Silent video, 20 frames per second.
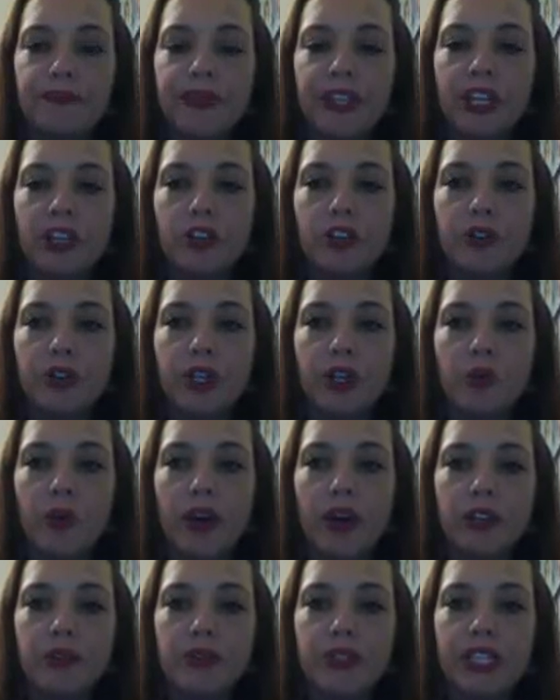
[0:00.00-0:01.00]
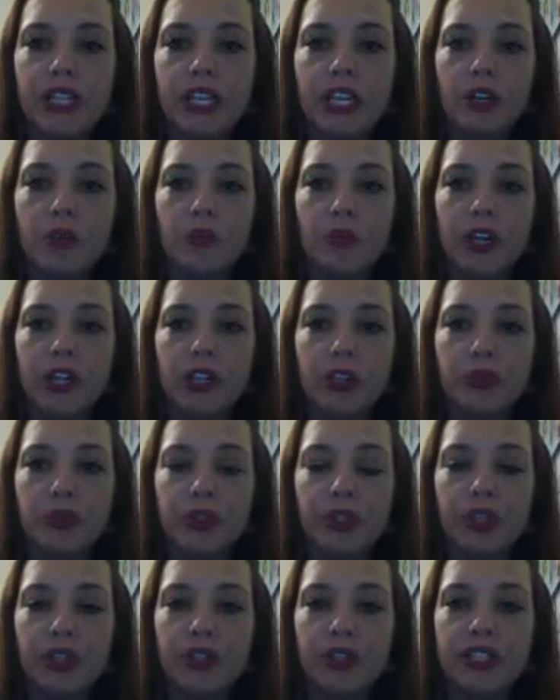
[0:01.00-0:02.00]
including what you did, what you
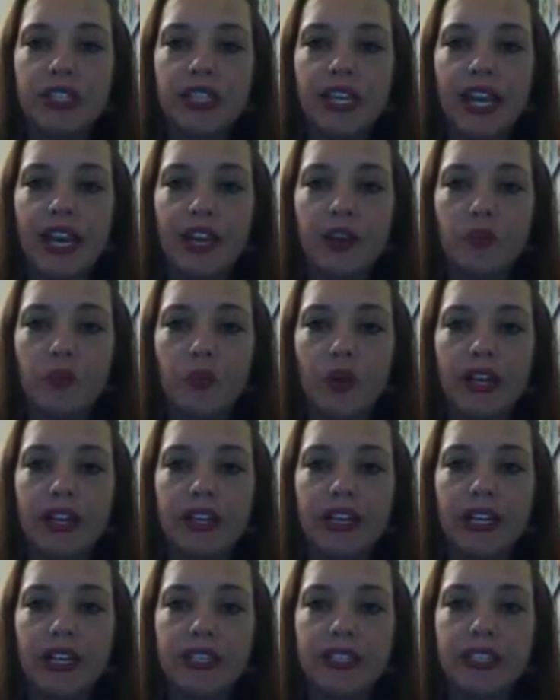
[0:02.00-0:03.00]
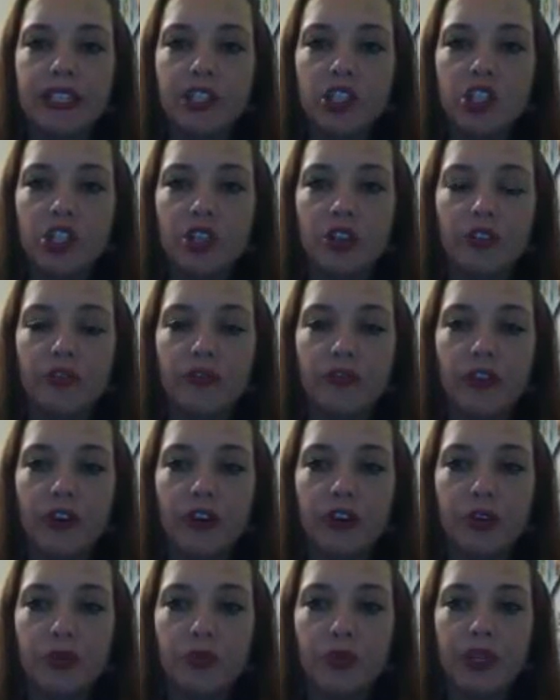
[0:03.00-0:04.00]
learned, and 1 additional
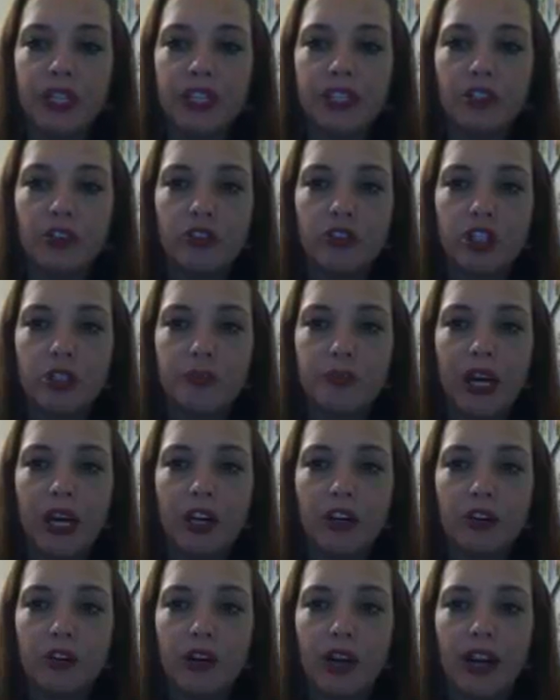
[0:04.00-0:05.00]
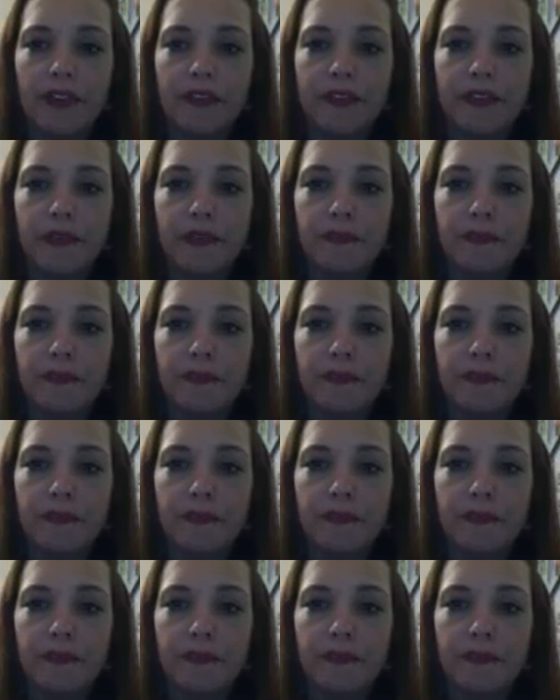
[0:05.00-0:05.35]
further researched paragraph.